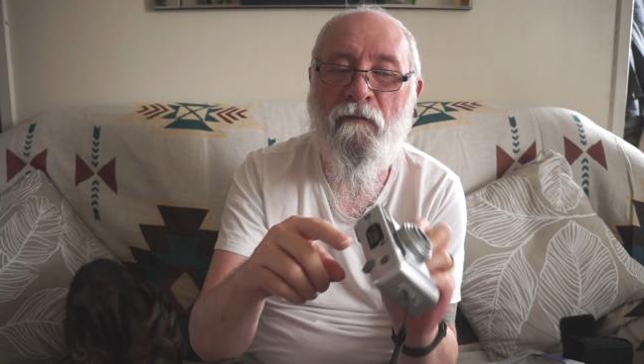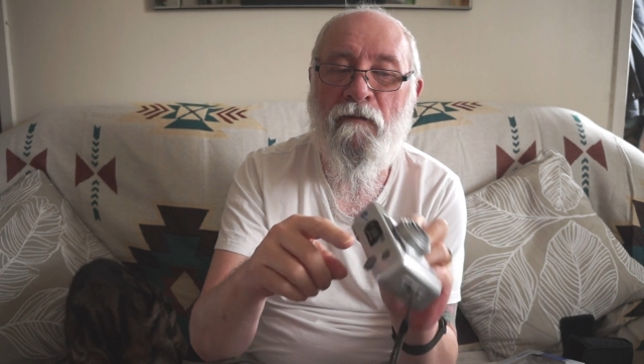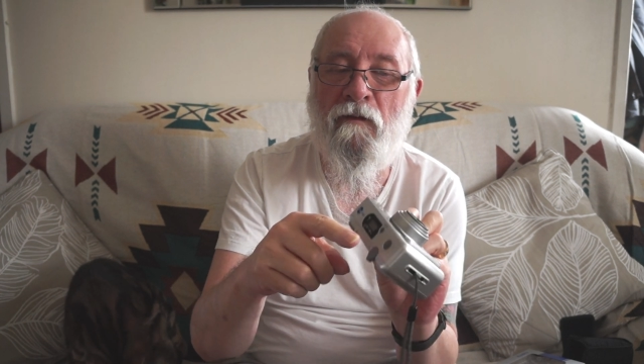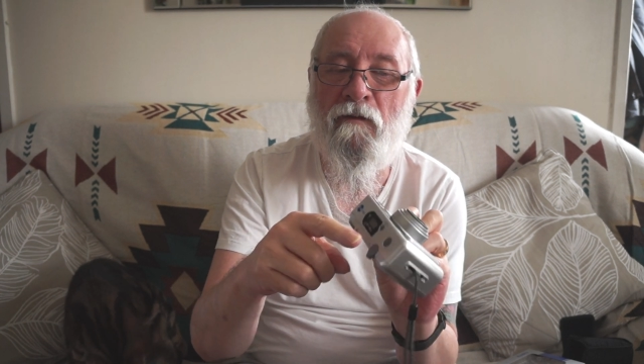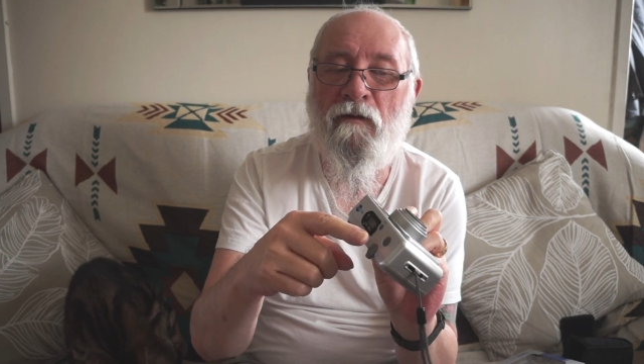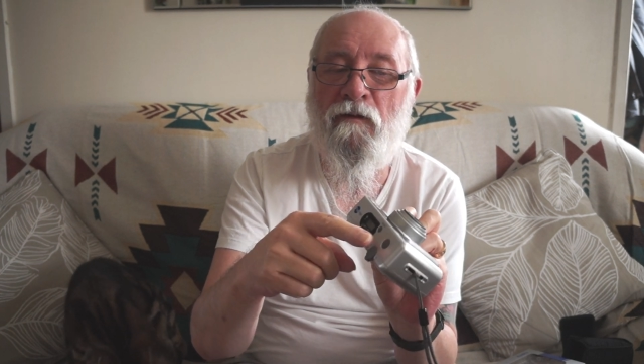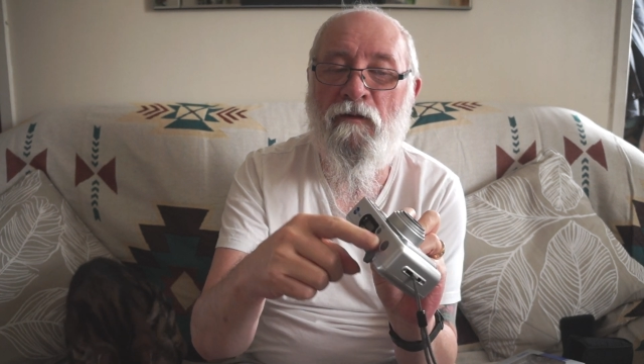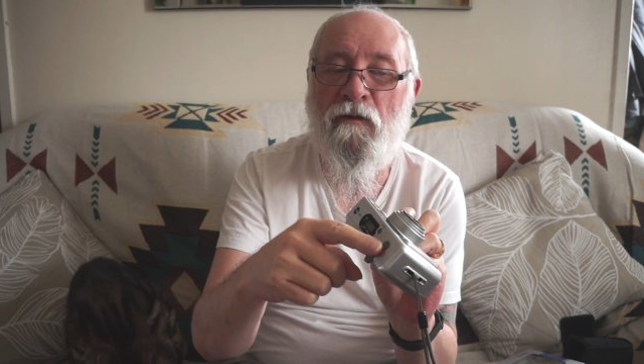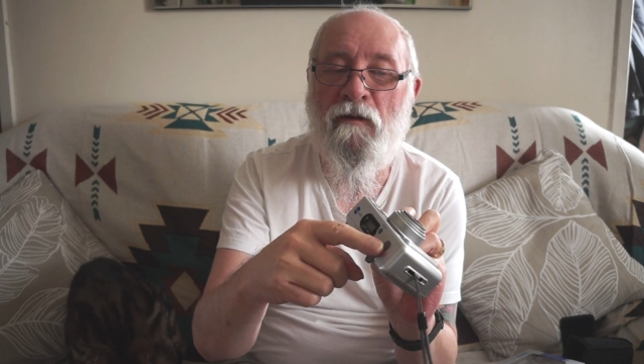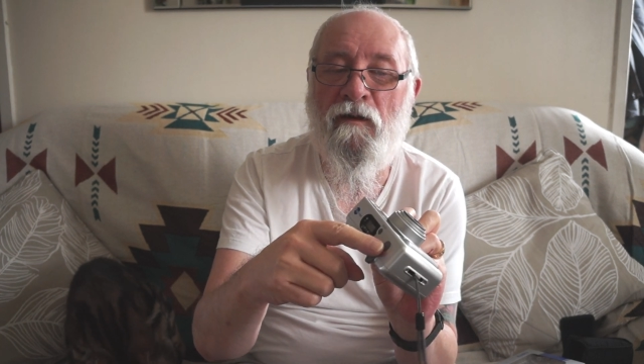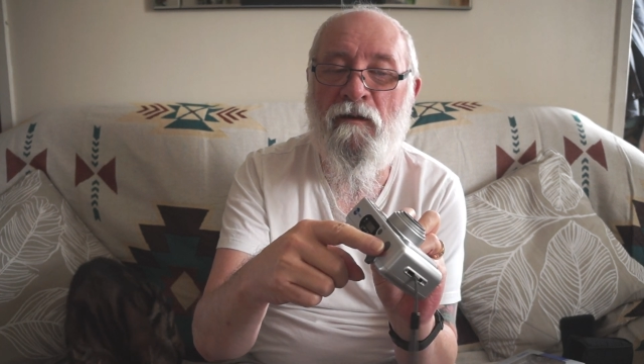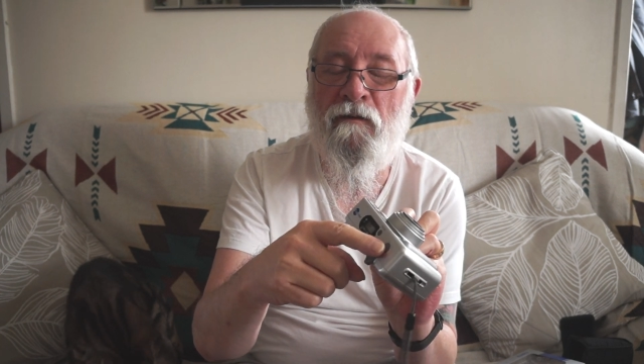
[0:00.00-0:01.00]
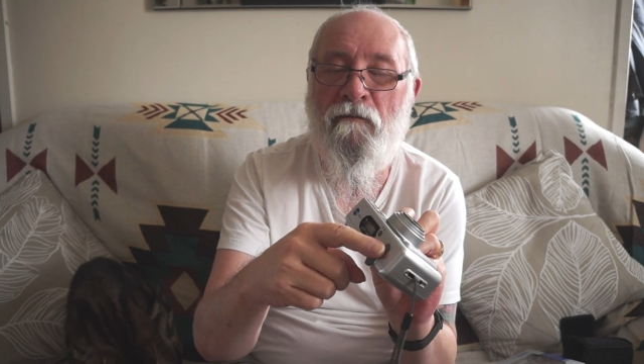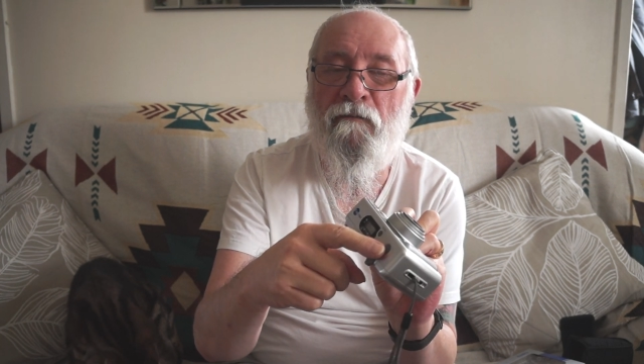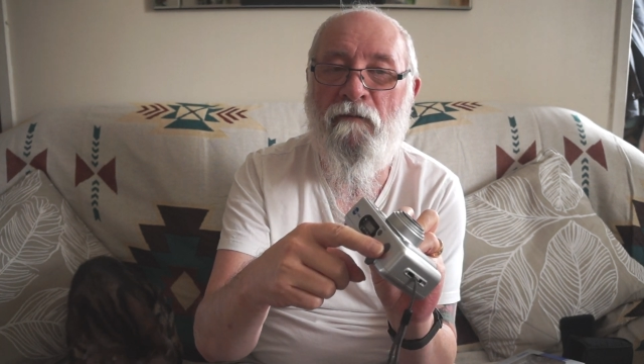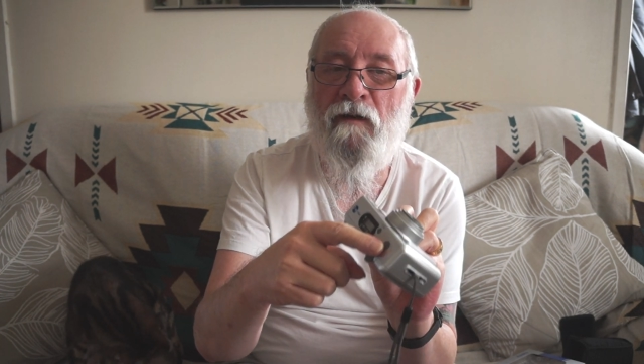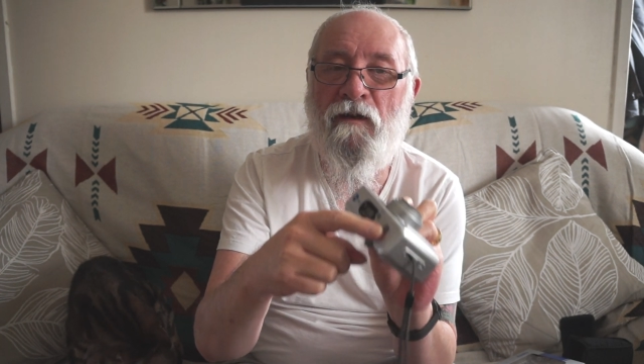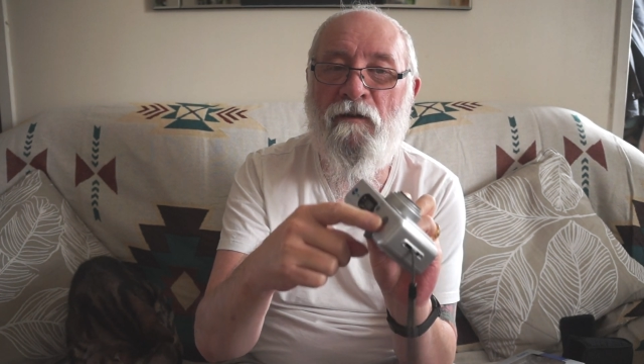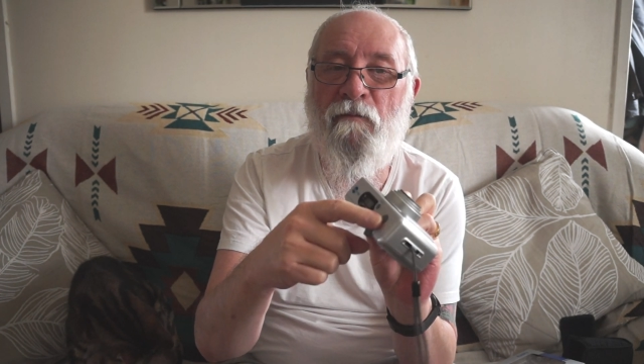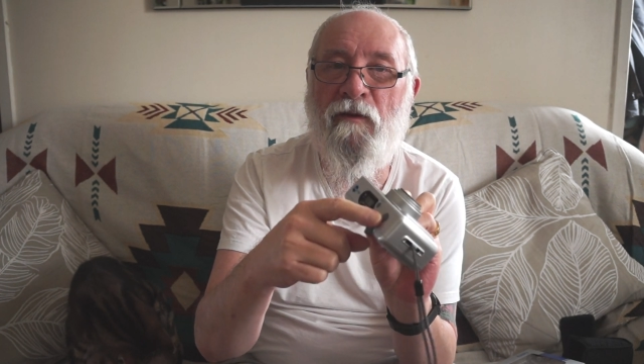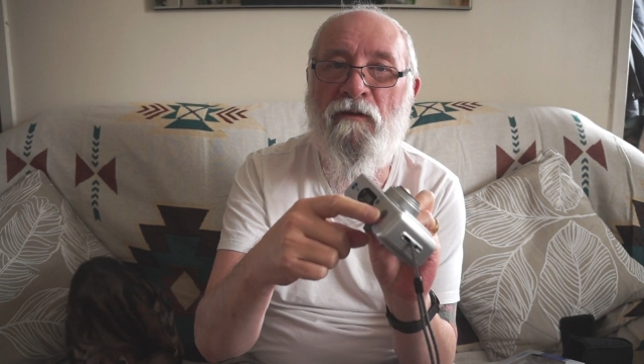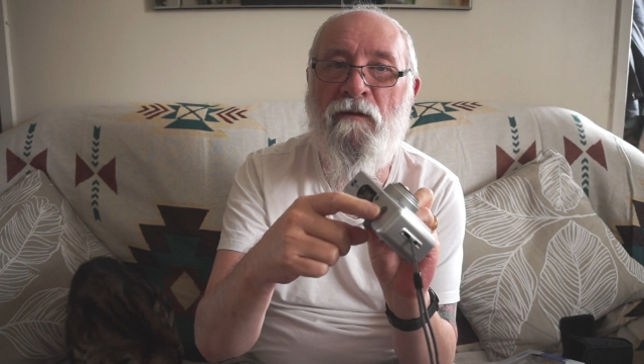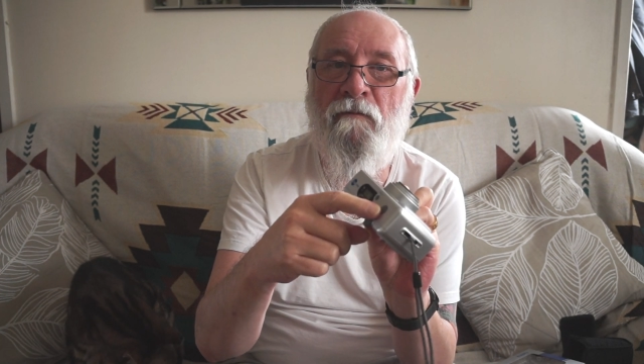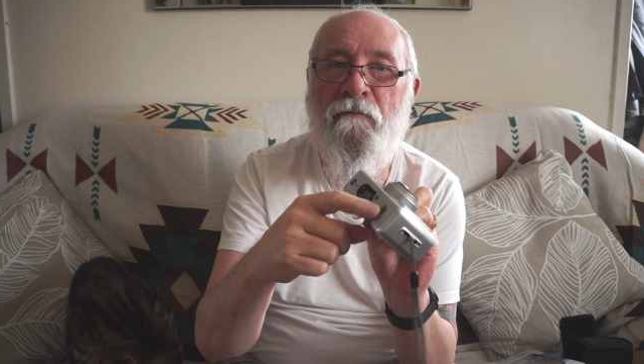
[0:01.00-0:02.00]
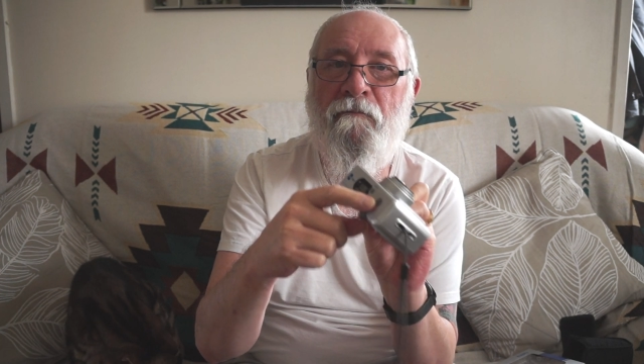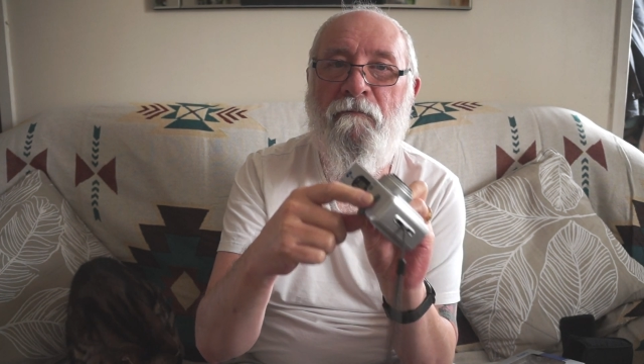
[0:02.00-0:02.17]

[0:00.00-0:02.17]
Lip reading: got the shutter release button